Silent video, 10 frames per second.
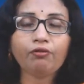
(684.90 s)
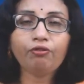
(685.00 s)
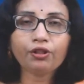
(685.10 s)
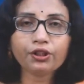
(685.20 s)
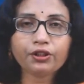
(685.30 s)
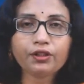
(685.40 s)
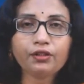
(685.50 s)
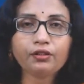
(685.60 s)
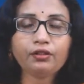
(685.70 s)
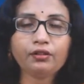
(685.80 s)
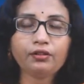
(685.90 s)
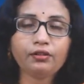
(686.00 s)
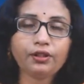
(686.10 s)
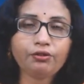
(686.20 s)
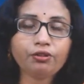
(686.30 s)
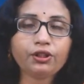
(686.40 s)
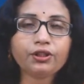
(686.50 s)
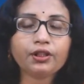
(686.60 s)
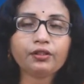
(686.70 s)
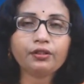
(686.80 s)
vocational
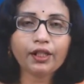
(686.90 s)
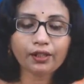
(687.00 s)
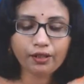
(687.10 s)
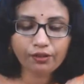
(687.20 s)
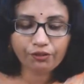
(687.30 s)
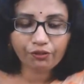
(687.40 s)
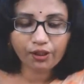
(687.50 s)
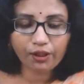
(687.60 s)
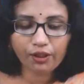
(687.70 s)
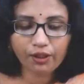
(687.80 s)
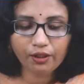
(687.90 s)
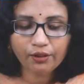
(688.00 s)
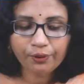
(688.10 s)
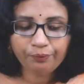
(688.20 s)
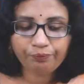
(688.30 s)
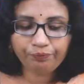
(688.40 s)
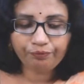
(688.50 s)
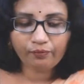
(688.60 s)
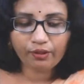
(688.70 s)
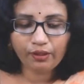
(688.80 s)
education, technical training,
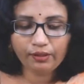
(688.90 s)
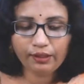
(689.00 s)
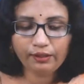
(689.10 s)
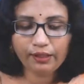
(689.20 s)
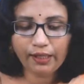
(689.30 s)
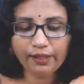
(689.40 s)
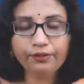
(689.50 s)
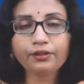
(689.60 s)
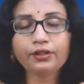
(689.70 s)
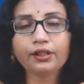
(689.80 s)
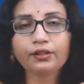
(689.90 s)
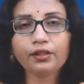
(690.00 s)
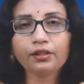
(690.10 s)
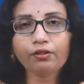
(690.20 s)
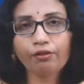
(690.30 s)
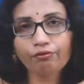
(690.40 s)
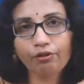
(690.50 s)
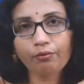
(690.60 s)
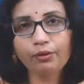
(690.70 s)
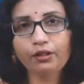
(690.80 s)
then the adult and the
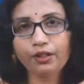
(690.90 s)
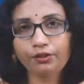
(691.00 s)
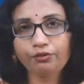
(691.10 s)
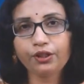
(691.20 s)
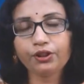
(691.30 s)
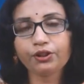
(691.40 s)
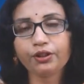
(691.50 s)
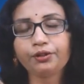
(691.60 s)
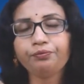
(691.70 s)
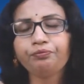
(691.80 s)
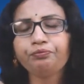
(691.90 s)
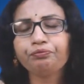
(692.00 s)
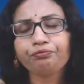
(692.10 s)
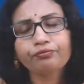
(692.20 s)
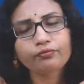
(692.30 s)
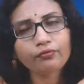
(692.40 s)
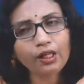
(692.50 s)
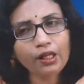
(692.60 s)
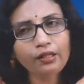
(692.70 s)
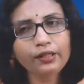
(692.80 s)
non-formal education,
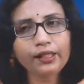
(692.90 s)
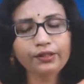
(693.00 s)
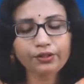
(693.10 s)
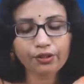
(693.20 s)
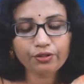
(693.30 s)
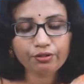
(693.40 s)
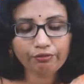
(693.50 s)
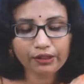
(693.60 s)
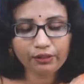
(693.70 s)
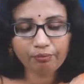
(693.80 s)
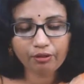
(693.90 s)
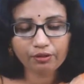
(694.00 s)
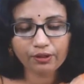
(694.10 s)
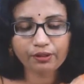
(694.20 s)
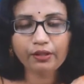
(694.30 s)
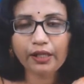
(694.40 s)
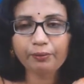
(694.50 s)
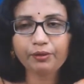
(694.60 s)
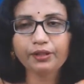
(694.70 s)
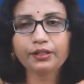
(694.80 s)
that is also very important.
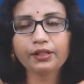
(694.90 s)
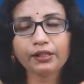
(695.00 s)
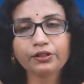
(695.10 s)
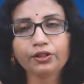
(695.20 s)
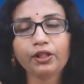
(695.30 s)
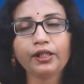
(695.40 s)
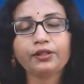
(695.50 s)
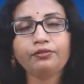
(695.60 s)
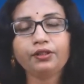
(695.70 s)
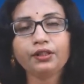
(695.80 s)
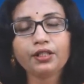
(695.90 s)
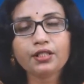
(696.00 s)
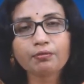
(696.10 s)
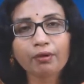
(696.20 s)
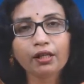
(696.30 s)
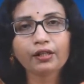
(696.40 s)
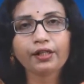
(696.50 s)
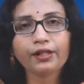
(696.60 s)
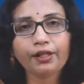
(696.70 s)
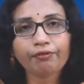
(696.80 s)
Libraries, cultural activities,
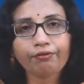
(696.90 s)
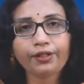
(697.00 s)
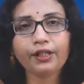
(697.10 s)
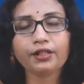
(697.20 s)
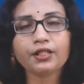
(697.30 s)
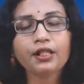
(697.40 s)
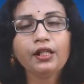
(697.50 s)
market and fairs,